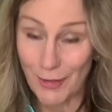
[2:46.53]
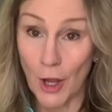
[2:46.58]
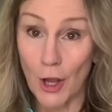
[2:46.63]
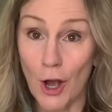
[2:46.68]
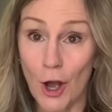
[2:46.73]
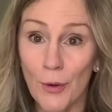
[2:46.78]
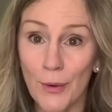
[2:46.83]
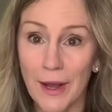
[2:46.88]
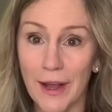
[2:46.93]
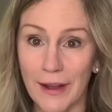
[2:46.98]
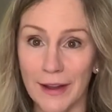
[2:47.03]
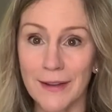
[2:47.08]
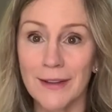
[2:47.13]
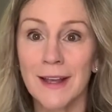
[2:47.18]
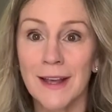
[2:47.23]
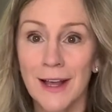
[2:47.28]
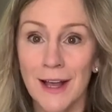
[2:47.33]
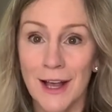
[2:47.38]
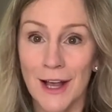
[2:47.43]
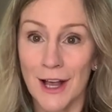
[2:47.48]
Okay,
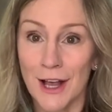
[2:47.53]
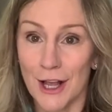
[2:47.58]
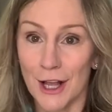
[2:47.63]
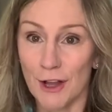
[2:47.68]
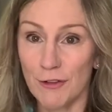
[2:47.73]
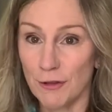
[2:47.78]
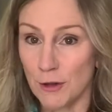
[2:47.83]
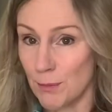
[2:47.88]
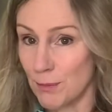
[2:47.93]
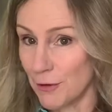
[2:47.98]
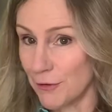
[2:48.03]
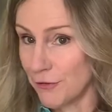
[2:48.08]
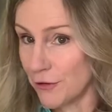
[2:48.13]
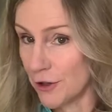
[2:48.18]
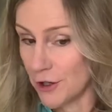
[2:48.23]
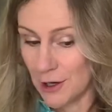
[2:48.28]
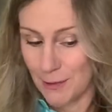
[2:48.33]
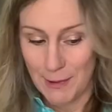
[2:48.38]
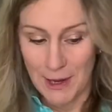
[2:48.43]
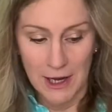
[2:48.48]
if you prefer
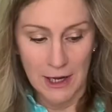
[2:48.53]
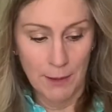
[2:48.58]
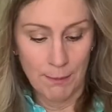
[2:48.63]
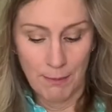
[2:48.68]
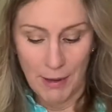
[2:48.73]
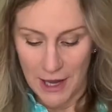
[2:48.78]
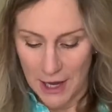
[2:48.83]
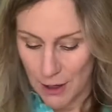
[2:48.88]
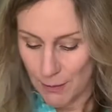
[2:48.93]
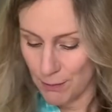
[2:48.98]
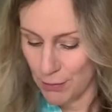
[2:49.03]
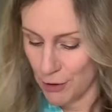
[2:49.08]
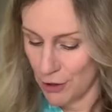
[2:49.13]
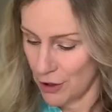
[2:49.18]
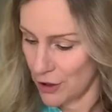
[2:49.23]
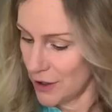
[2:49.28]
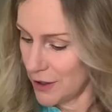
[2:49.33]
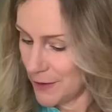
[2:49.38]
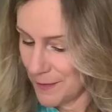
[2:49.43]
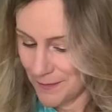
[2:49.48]
to make
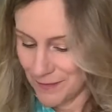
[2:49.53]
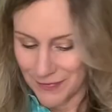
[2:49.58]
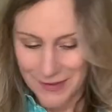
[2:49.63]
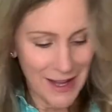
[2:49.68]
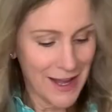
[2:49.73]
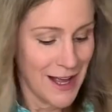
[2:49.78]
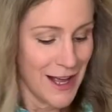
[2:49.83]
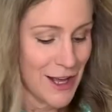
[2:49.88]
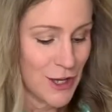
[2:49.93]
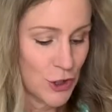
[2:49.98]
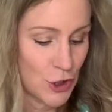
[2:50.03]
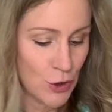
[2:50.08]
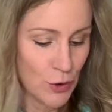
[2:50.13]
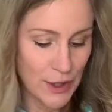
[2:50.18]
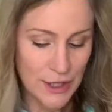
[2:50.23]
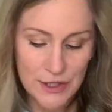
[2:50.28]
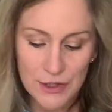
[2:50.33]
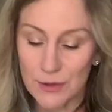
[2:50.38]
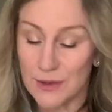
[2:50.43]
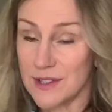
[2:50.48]
paper, you
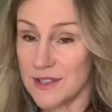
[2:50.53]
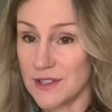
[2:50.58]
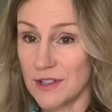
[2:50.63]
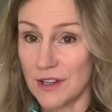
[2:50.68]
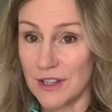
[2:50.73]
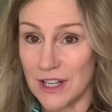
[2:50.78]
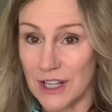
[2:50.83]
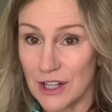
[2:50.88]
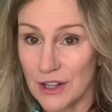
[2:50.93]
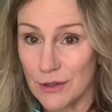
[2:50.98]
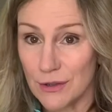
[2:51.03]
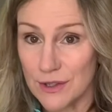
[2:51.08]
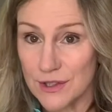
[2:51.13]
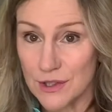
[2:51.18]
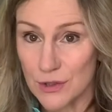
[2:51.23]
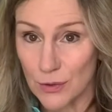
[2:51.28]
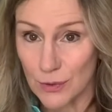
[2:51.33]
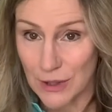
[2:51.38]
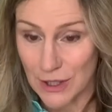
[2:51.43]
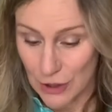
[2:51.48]
can do this on either a
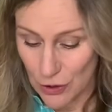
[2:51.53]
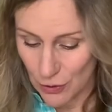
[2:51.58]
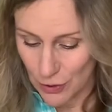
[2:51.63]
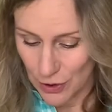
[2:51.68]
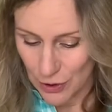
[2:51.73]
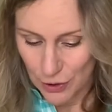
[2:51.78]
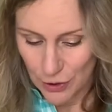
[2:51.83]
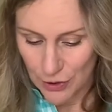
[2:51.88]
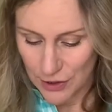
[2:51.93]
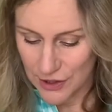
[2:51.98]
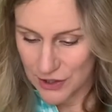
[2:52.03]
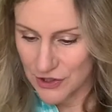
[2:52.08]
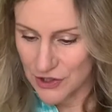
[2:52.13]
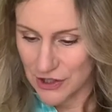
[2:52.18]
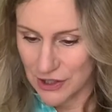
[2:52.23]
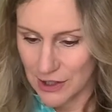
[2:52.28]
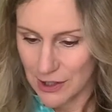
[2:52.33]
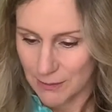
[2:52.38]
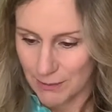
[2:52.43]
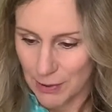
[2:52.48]
screen or a cookie
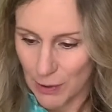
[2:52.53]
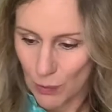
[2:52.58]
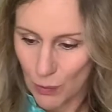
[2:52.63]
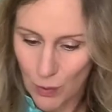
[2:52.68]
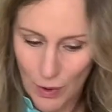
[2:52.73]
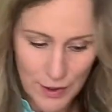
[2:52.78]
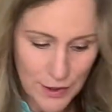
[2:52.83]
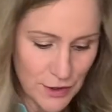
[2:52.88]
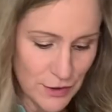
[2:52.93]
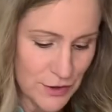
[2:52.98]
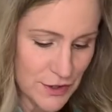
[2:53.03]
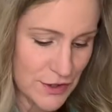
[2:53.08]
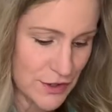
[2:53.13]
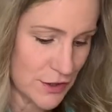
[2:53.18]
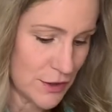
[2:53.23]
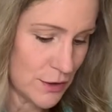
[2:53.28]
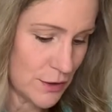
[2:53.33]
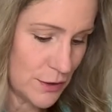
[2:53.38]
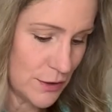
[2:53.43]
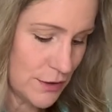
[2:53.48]
sheet, but what you'll
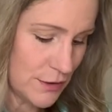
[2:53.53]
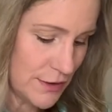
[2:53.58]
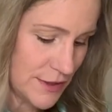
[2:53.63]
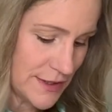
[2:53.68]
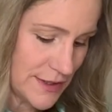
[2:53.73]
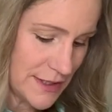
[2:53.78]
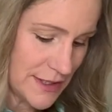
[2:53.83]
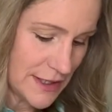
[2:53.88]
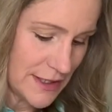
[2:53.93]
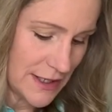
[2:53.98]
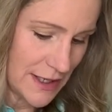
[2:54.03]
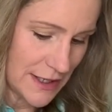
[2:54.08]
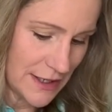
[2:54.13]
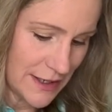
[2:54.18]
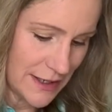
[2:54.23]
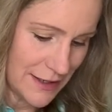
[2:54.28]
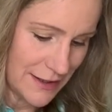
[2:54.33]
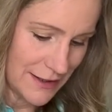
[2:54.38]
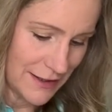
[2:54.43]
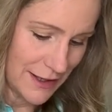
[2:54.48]
do, you can see that
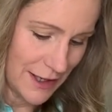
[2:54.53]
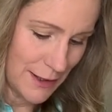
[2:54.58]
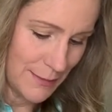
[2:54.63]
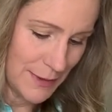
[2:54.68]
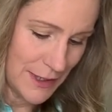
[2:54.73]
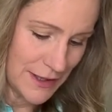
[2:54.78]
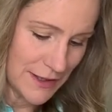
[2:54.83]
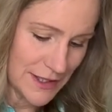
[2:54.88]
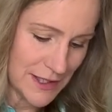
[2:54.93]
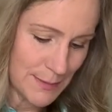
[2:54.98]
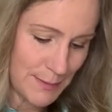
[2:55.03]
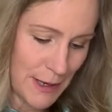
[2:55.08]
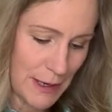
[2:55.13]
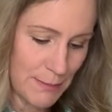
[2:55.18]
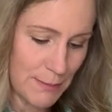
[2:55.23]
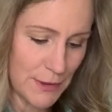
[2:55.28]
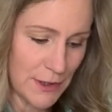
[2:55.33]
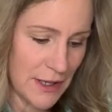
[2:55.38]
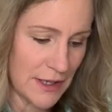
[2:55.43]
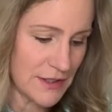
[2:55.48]
I made this
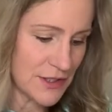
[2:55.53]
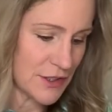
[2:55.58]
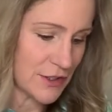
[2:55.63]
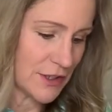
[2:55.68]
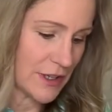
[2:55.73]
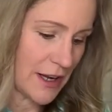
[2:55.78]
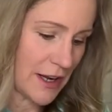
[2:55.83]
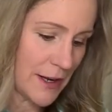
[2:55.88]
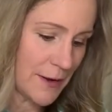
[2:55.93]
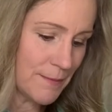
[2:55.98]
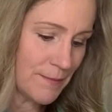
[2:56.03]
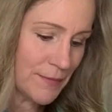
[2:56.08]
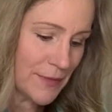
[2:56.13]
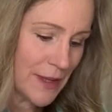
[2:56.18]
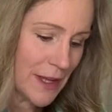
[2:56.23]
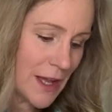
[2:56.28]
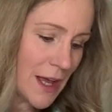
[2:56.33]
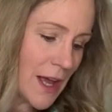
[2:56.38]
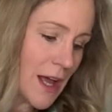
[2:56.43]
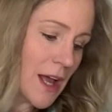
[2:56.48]
paper yesterday.
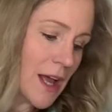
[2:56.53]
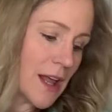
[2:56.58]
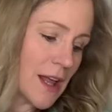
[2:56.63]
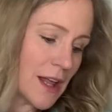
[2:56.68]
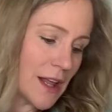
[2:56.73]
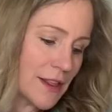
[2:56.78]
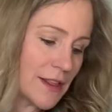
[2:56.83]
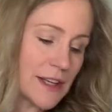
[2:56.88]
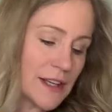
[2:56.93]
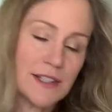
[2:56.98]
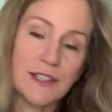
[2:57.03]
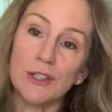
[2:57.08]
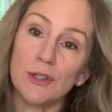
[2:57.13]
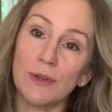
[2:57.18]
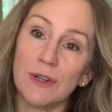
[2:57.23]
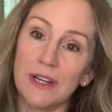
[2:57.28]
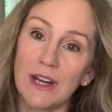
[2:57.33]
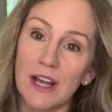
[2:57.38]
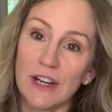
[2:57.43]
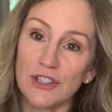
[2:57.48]
This you
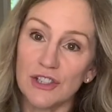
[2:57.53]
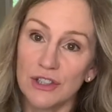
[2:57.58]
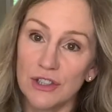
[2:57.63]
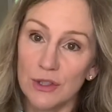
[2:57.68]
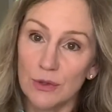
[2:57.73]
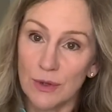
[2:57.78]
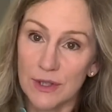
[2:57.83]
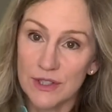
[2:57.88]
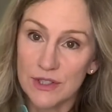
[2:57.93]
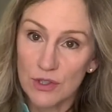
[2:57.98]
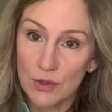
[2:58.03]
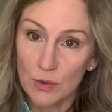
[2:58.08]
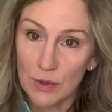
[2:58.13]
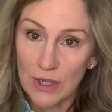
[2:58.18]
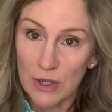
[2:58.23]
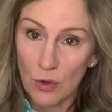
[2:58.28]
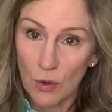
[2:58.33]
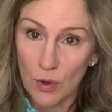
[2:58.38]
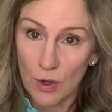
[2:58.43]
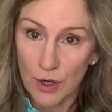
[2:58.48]
can actually do on a screen
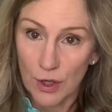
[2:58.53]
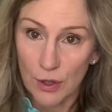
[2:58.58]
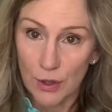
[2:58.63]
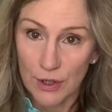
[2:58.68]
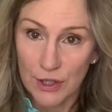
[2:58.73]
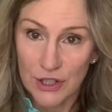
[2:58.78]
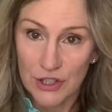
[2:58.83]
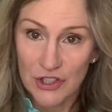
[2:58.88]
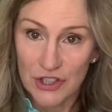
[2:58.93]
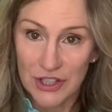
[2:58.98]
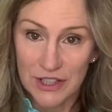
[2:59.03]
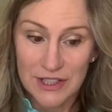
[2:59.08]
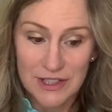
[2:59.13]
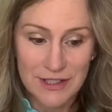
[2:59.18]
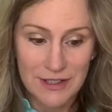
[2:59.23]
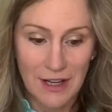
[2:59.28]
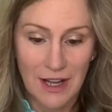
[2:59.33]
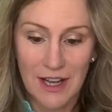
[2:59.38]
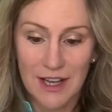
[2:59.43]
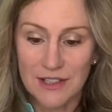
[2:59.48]
or a cookie sheet.
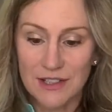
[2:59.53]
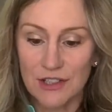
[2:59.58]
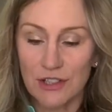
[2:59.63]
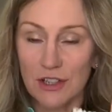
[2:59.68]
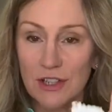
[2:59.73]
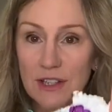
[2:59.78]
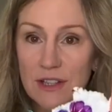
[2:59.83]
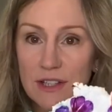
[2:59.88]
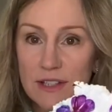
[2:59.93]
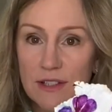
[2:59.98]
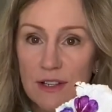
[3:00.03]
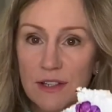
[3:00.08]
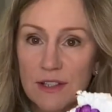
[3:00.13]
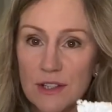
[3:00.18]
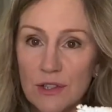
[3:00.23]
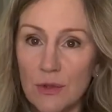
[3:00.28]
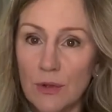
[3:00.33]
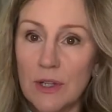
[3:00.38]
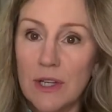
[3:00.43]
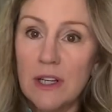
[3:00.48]
I started these on a
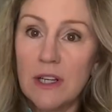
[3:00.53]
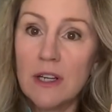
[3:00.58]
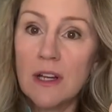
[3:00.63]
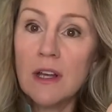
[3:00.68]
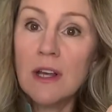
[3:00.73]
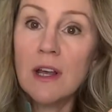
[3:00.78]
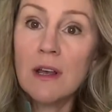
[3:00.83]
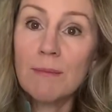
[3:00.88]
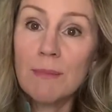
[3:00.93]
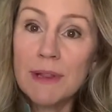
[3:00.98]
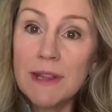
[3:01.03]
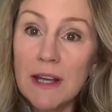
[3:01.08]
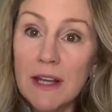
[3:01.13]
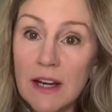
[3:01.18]
screen, but then